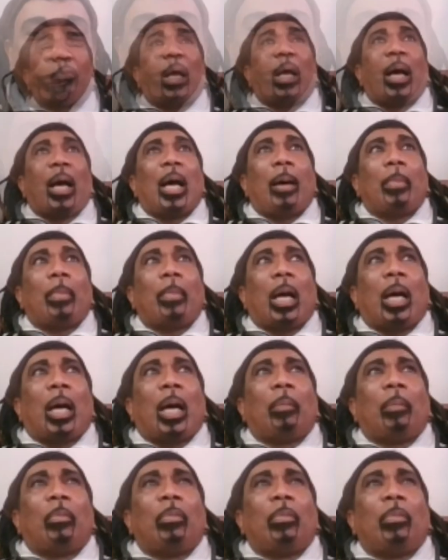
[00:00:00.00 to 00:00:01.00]

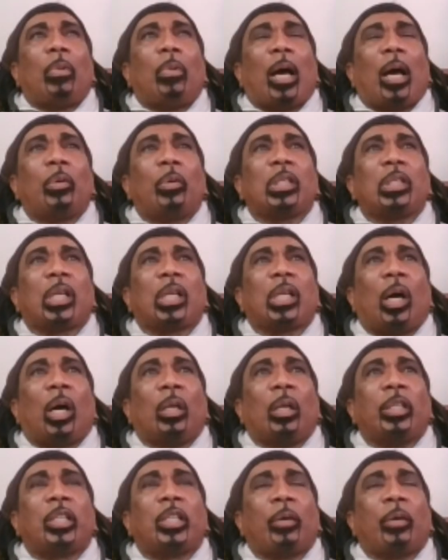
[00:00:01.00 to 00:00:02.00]
I was in
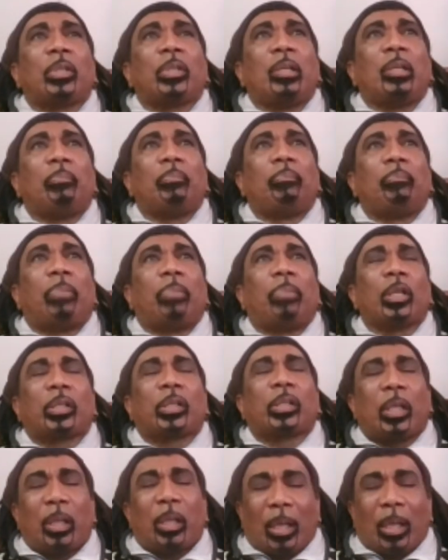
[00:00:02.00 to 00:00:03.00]
college. I was in
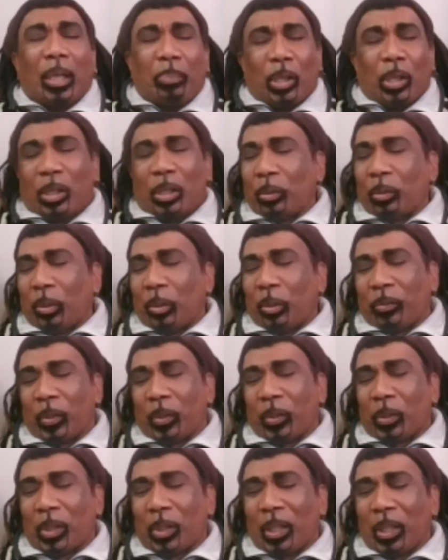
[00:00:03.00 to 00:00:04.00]
Boston, at Boston
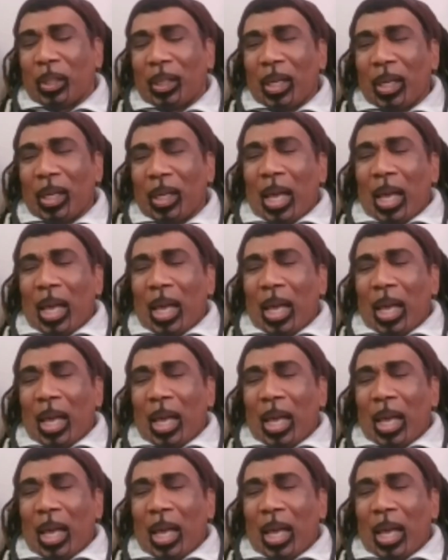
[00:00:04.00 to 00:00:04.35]
University.